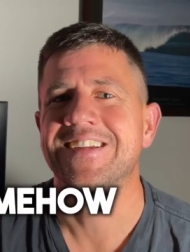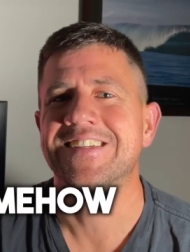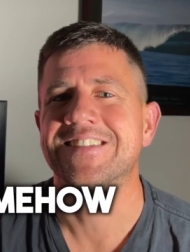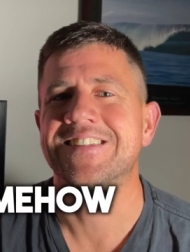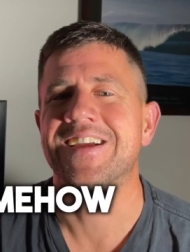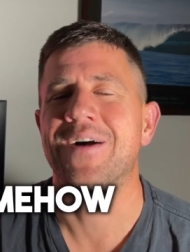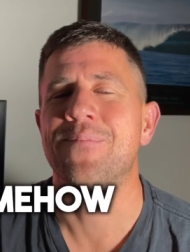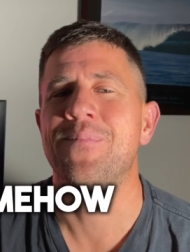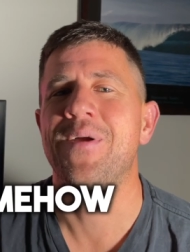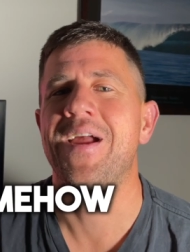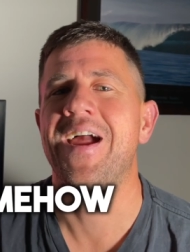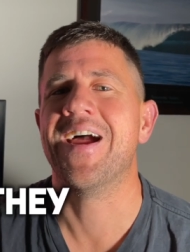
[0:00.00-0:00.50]

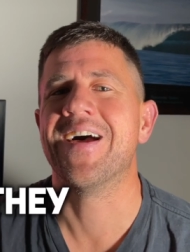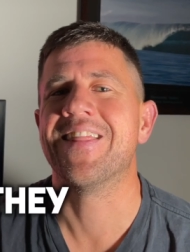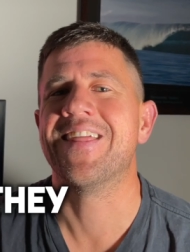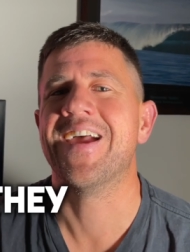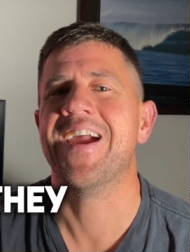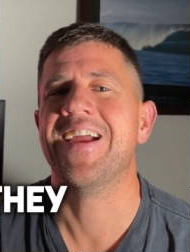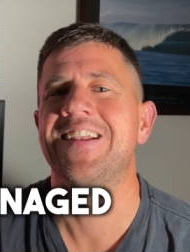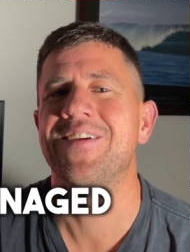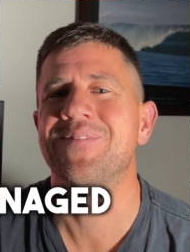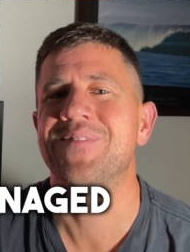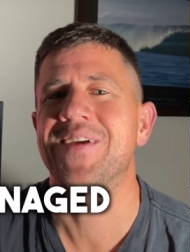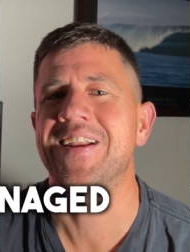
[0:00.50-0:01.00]
Somehow
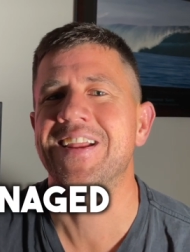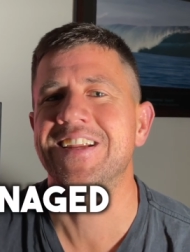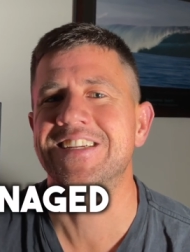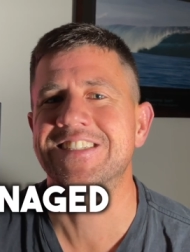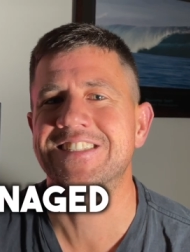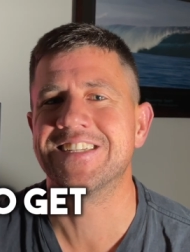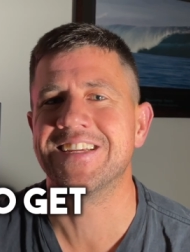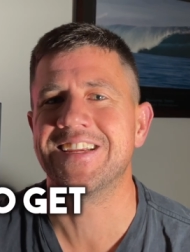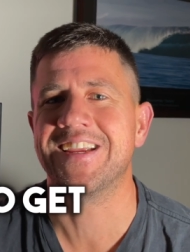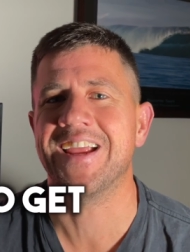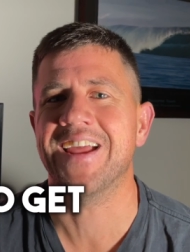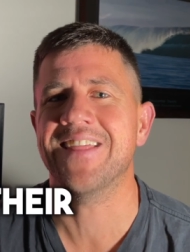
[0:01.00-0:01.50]
they managed
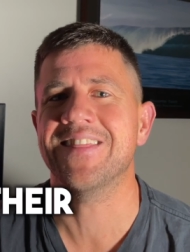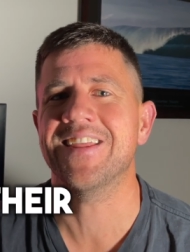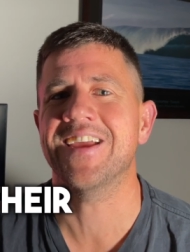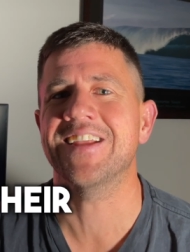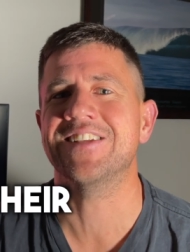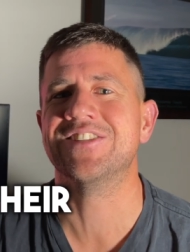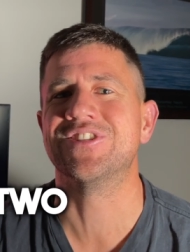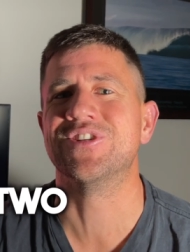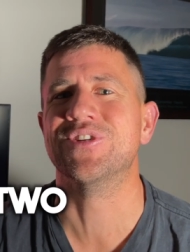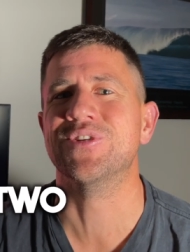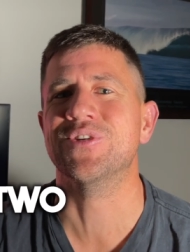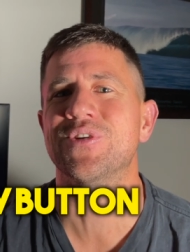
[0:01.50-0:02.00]
to get their
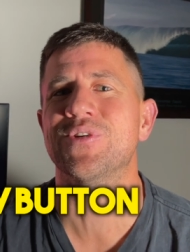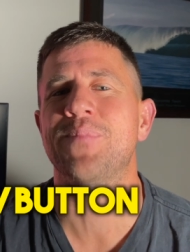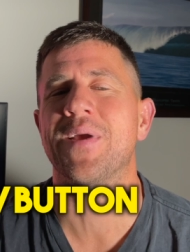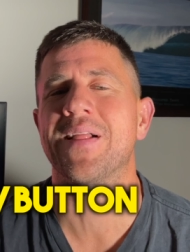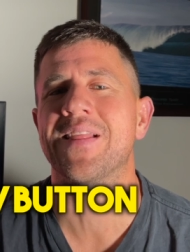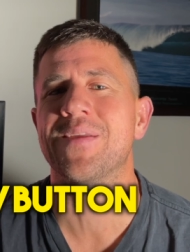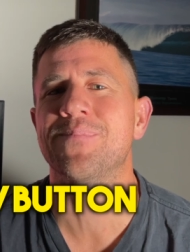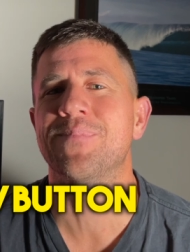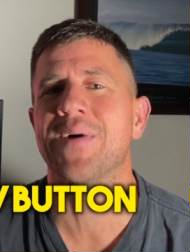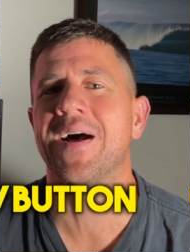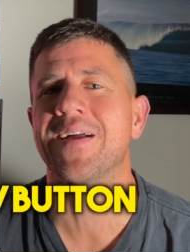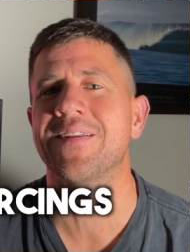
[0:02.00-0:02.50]
two
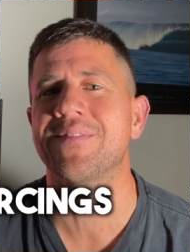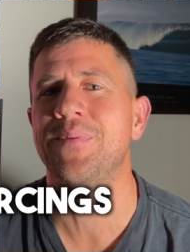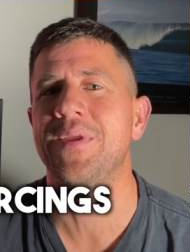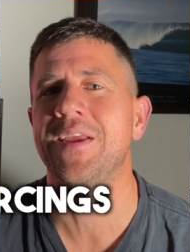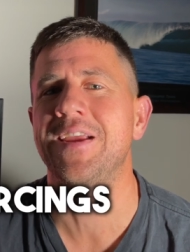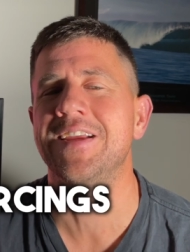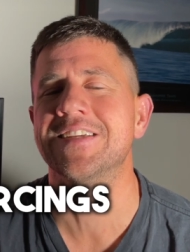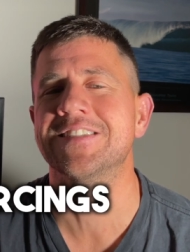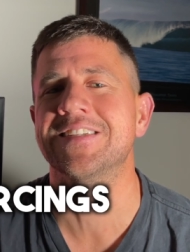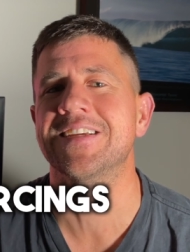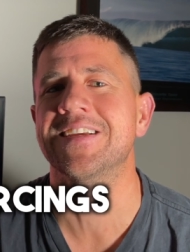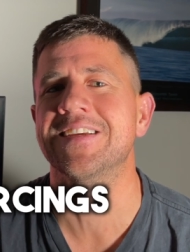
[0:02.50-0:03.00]
belly button
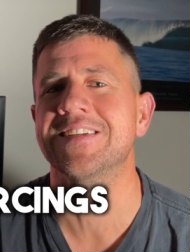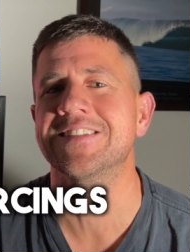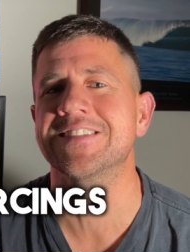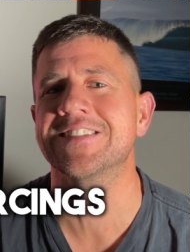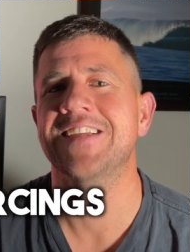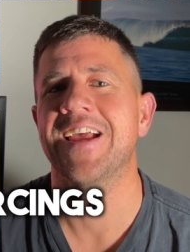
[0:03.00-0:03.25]
piercings